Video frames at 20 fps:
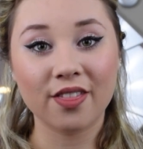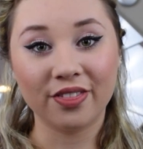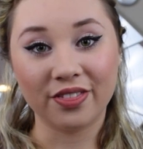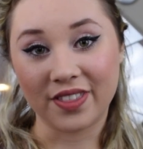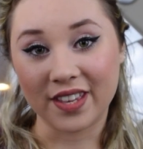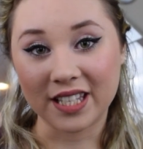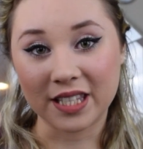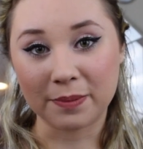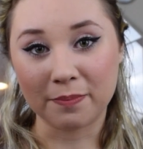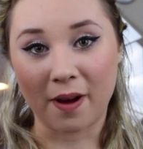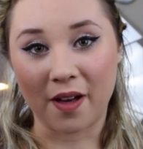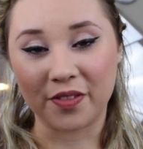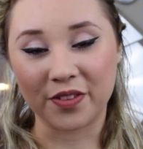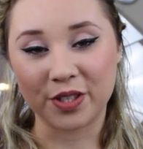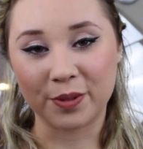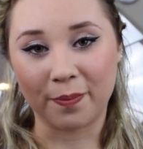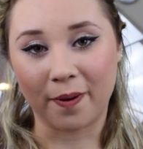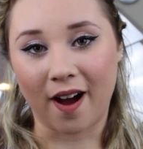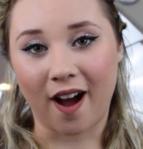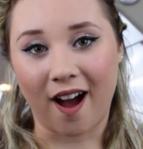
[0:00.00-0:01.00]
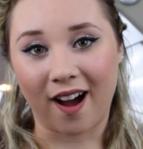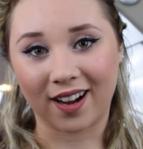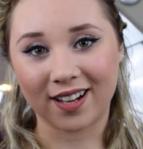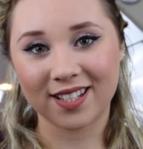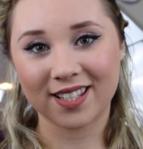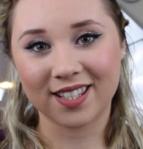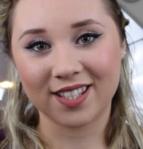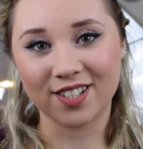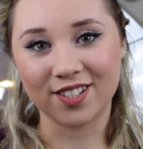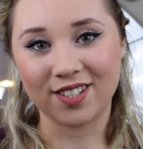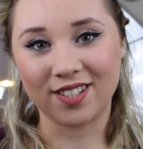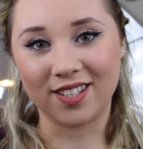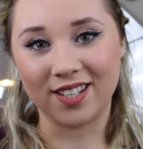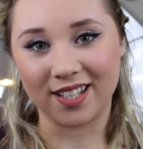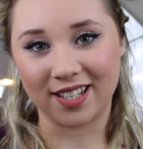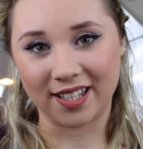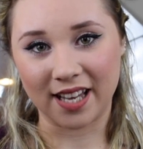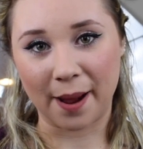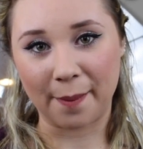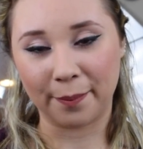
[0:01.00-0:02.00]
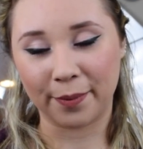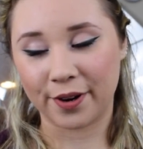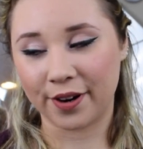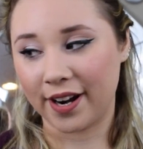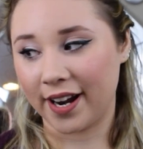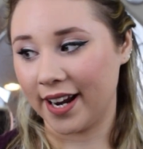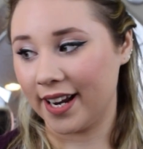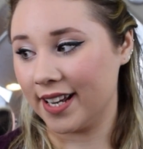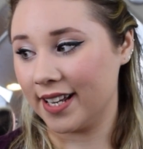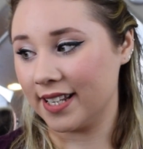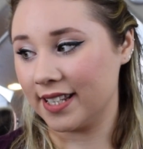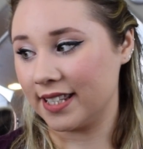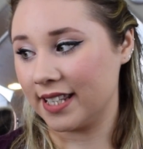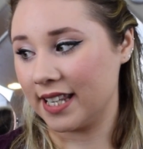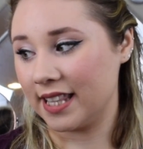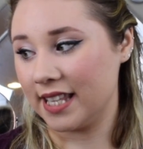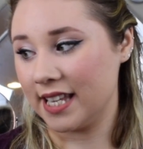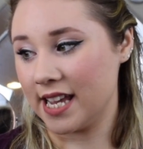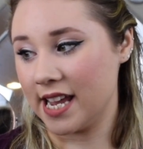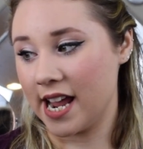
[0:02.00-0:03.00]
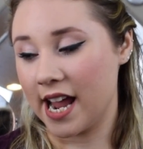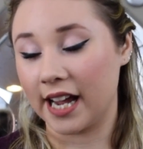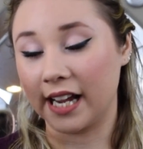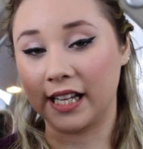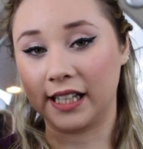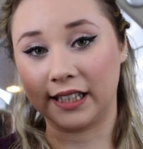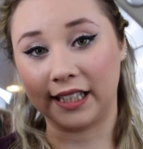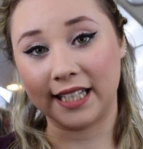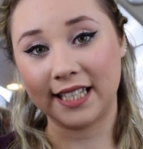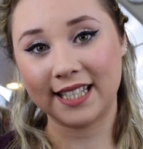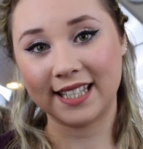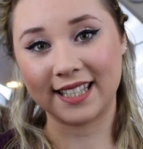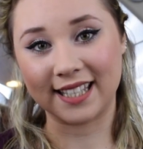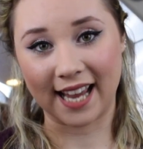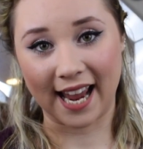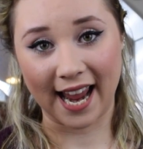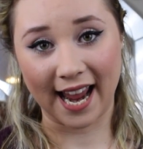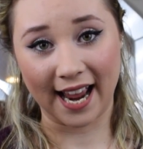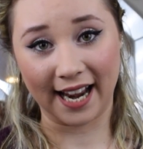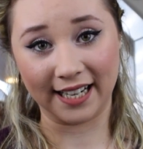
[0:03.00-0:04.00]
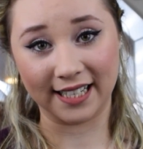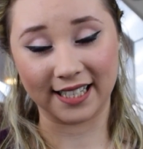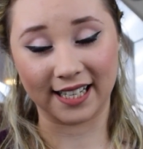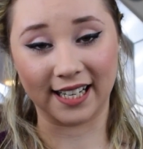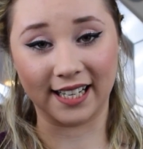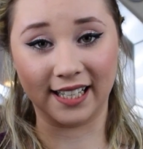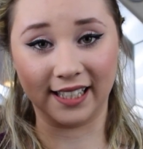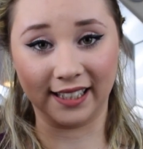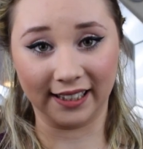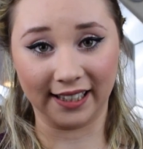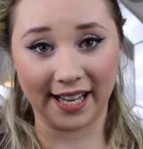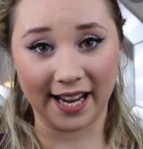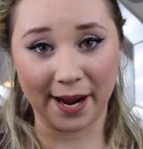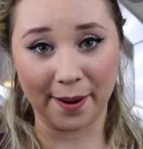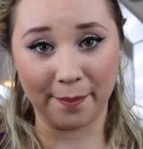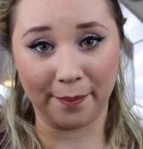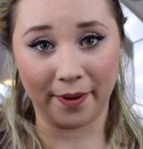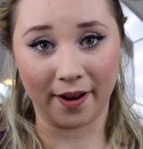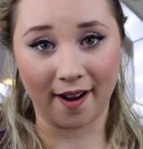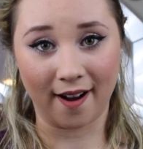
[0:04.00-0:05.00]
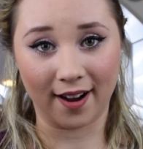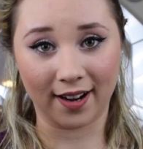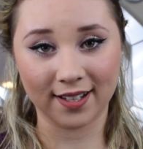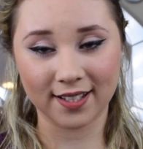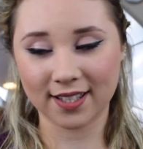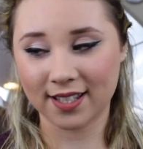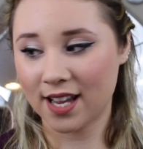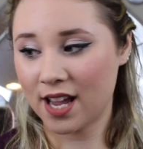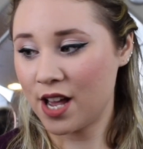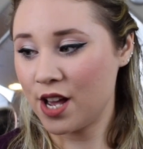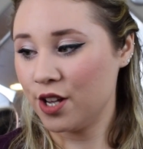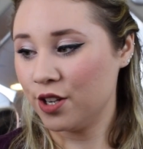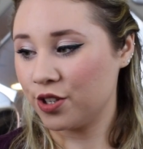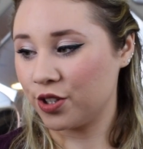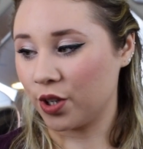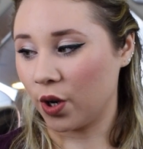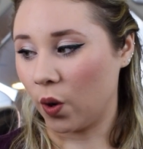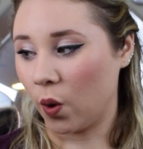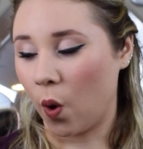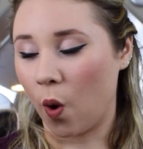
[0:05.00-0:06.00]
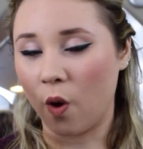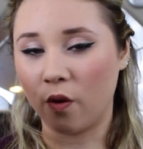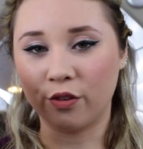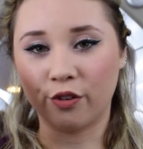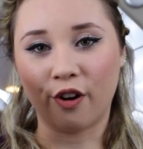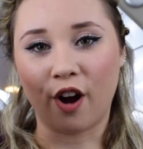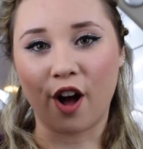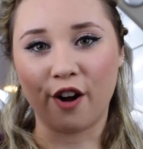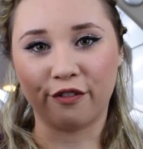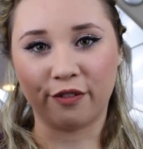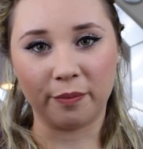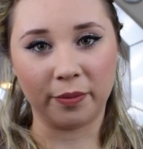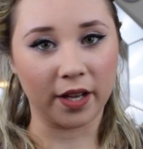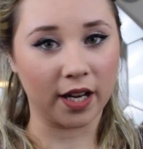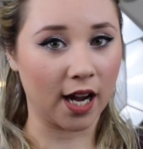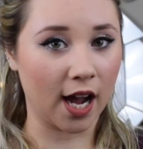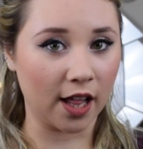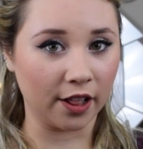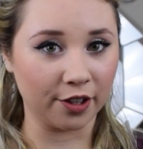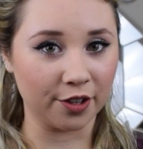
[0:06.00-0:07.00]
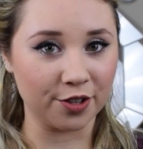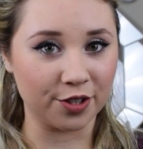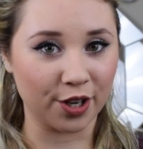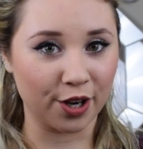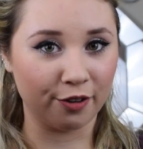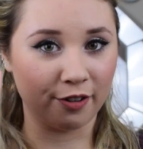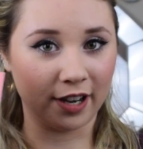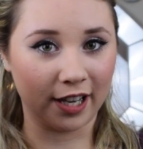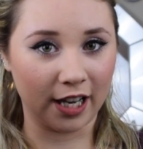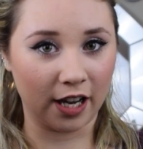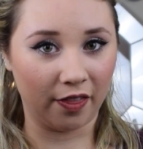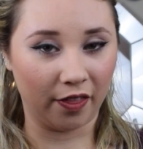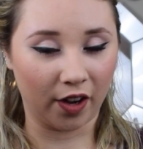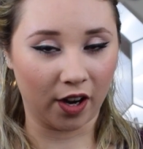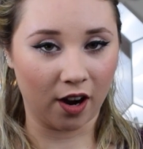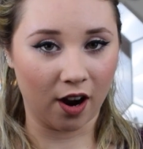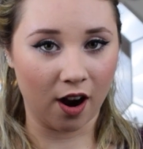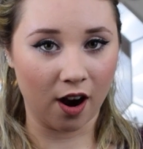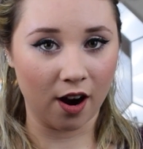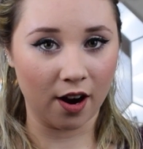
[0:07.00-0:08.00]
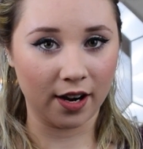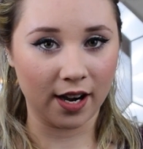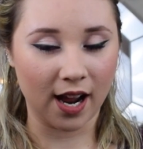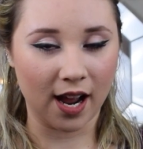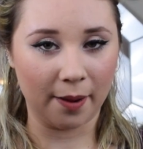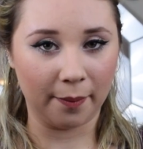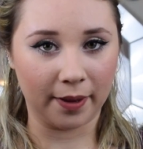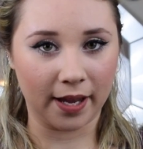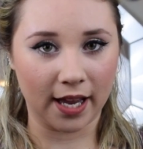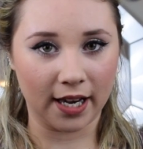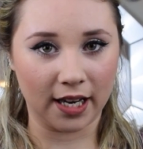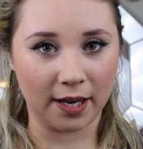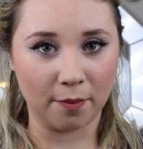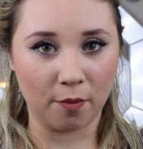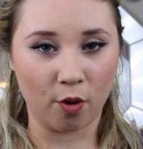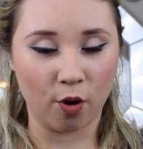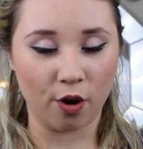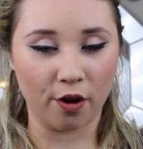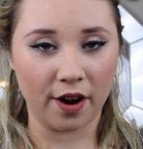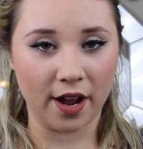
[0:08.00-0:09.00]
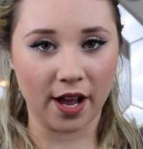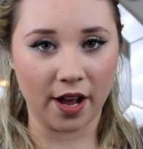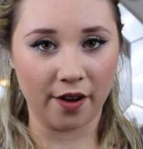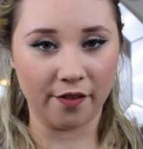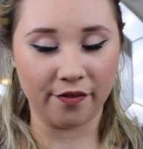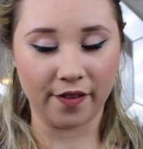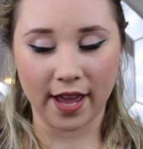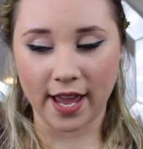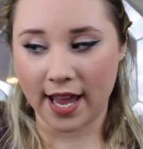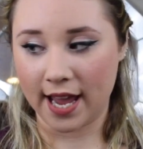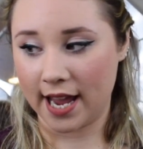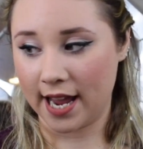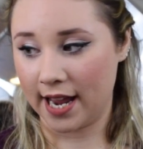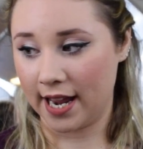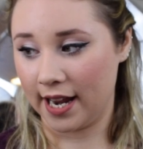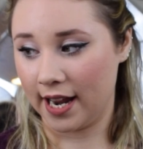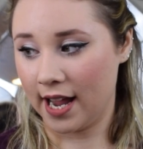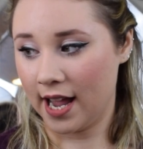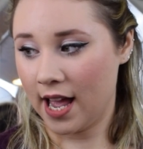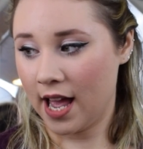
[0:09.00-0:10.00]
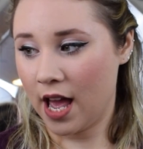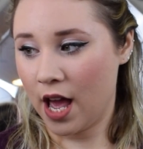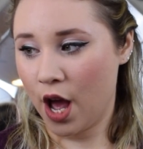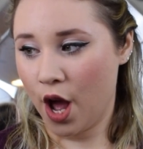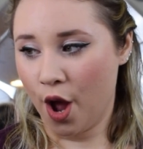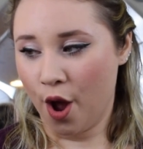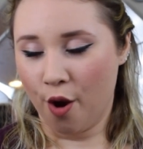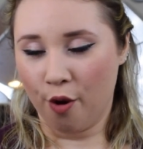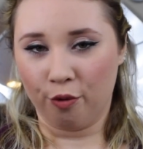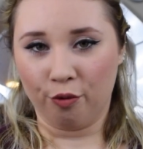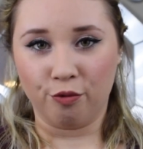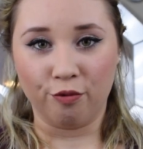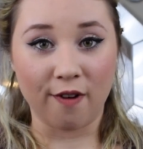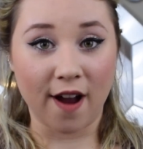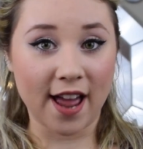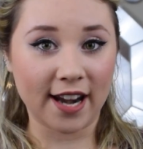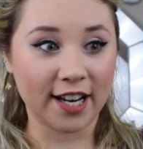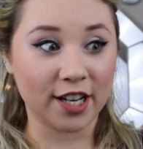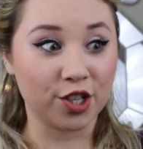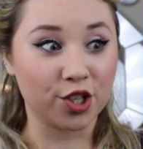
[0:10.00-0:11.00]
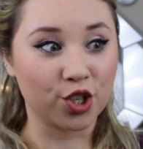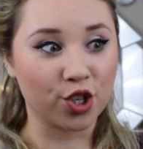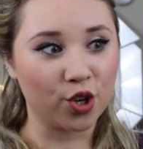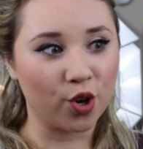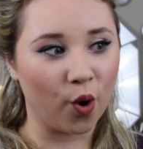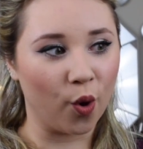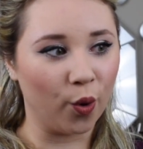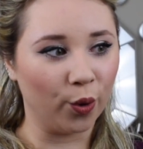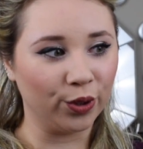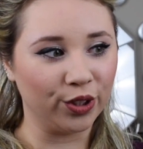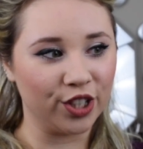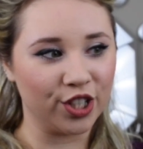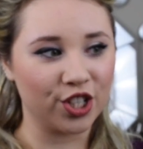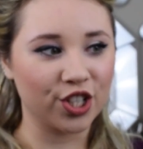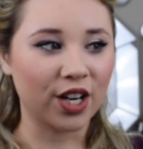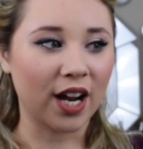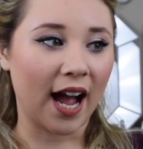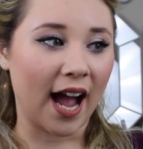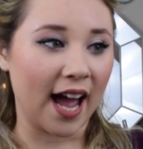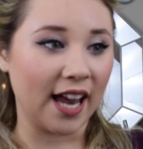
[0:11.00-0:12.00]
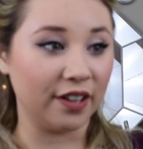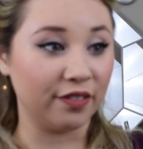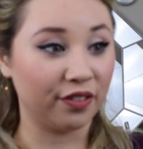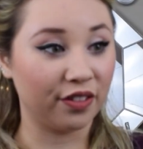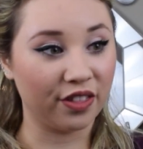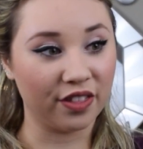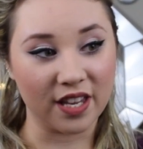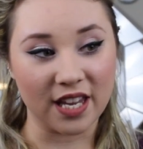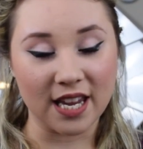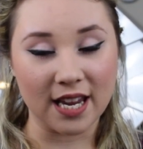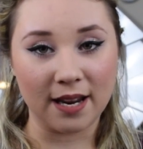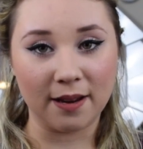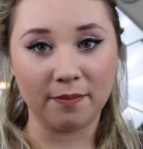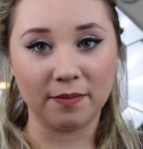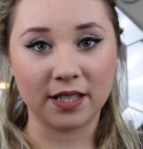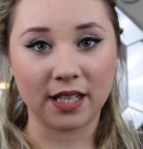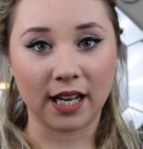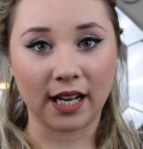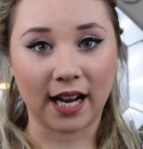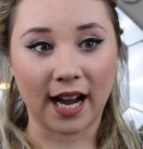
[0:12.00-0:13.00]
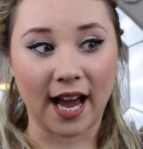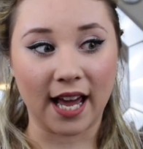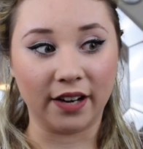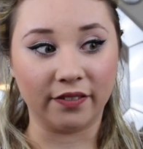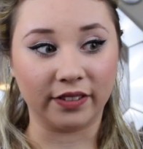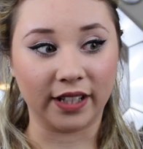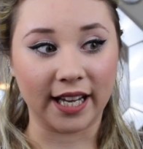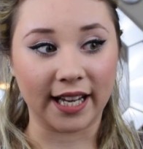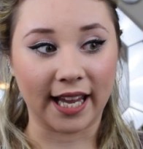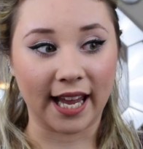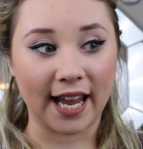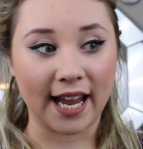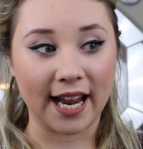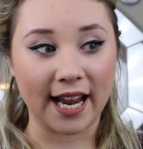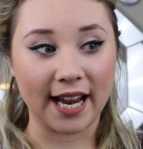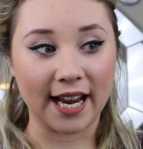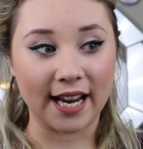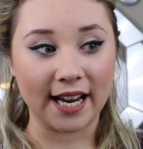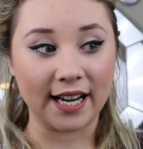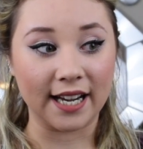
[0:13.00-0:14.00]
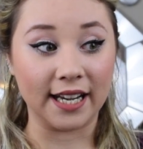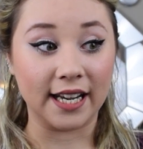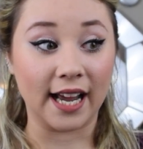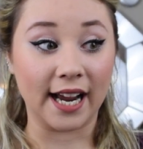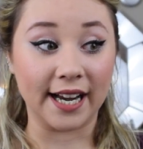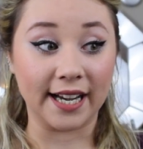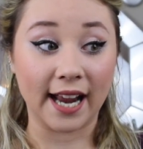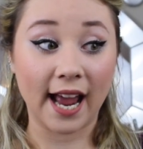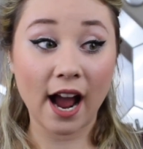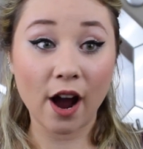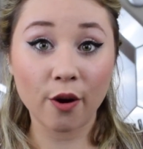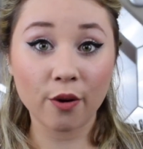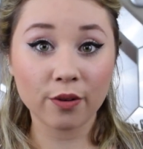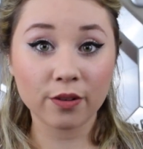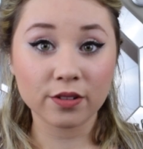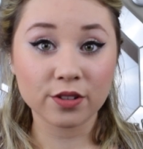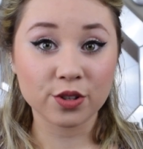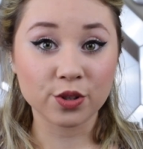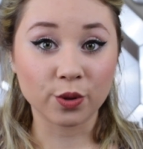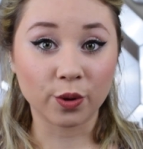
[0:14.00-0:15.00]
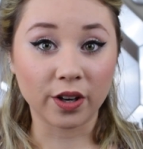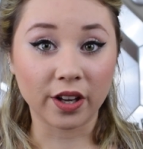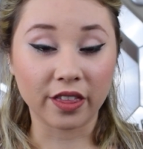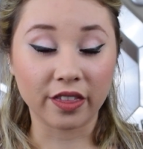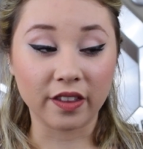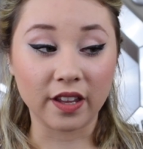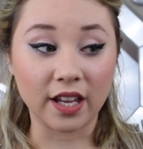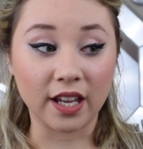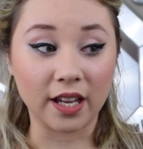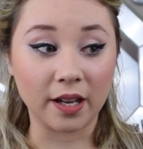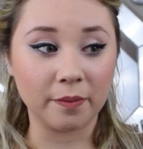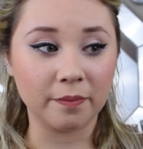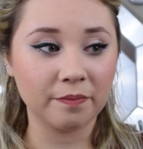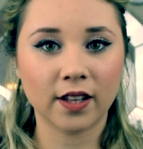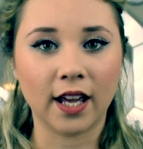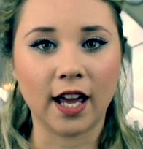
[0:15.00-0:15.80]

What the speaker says: This month's box, December, is the Glitz and Glam box. So overall, from the colors already on the card, I'm getting more of a reddish, goldish kind of themed, kind of like a night out sort of theme.